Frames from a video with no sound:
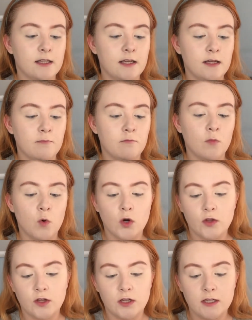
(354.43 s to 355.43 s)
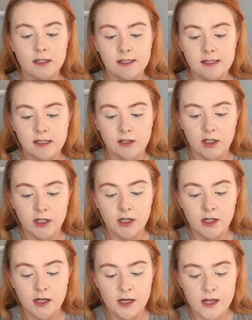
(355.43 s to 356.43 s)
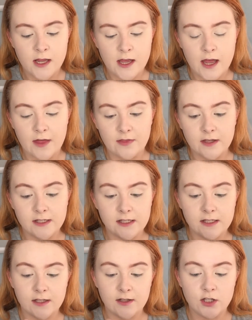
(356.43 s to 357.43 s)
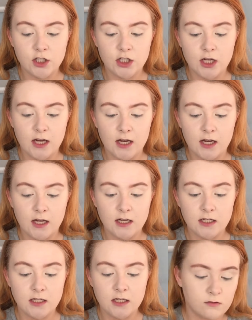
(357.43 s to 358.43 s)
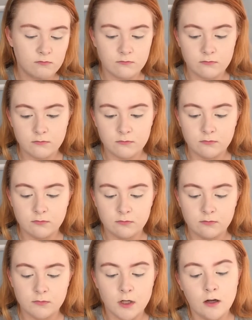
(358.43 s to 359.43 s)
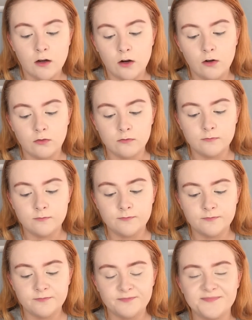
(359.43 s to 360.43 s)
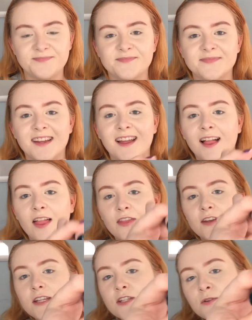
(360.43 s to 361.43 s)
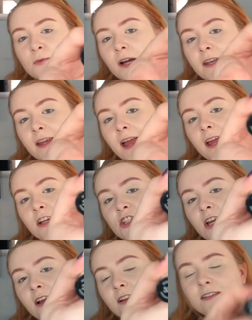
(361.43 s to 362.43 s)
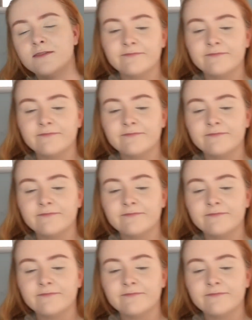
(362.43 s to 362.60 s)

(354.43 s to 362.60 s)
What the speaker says: the More Than Concealer. And this is in the shade, 321 Eggshell.